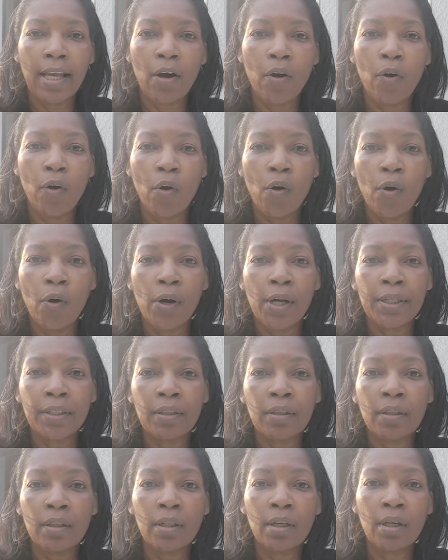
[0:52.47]

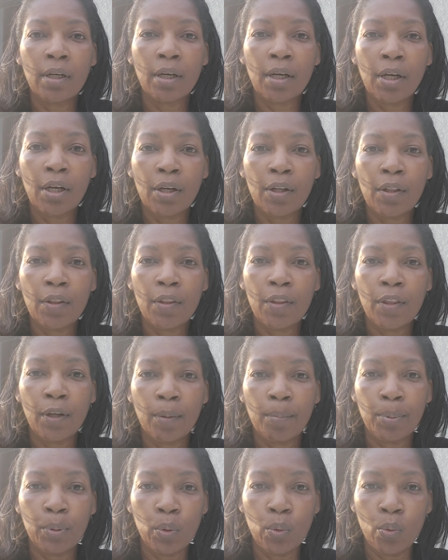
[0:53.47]
on
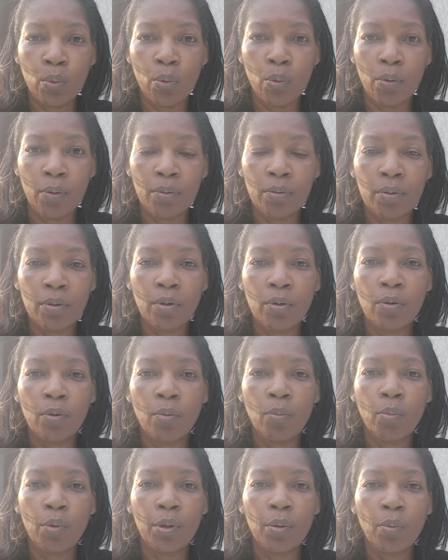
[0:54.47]
the pool.
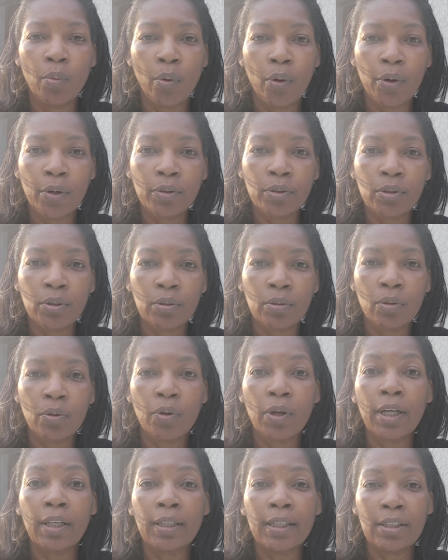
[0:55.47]
We worked,
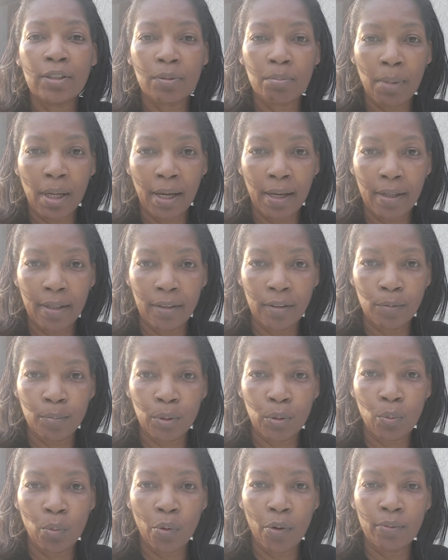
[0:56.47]
or at least my
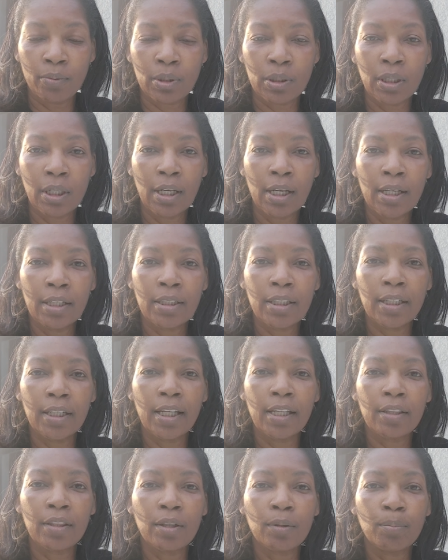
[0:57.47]
husband worked, to
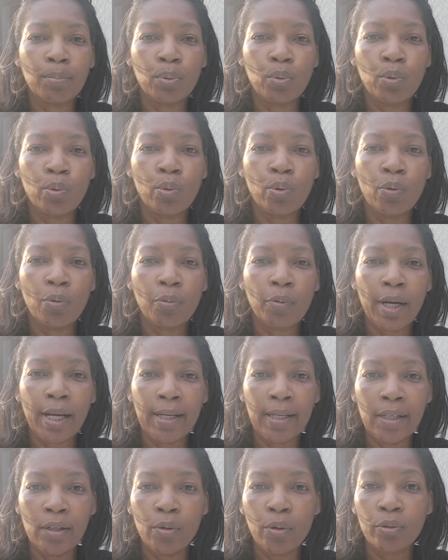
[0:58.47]
get the pool
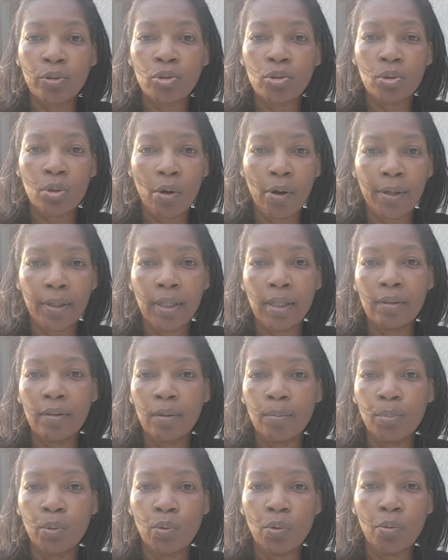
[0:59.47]
ready or start getting
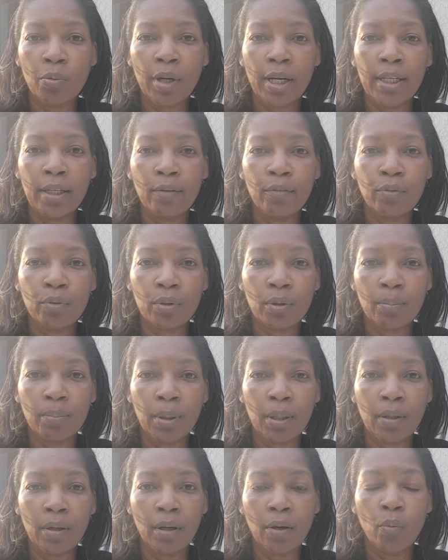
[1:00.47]
the pool ready for the
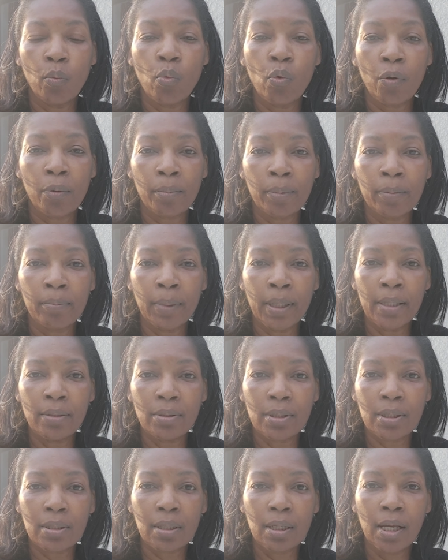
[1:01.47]
uh, warmer
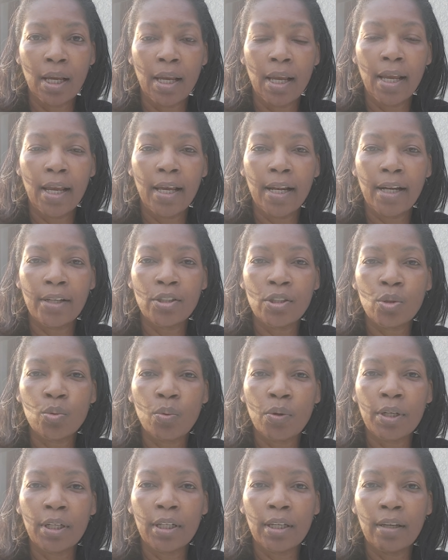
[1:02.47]
months. And I
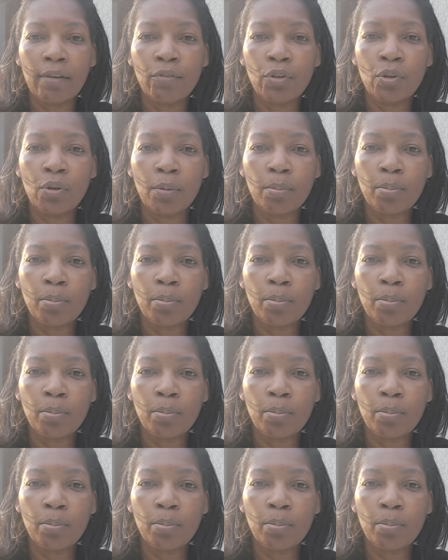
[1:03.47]
just want to give you a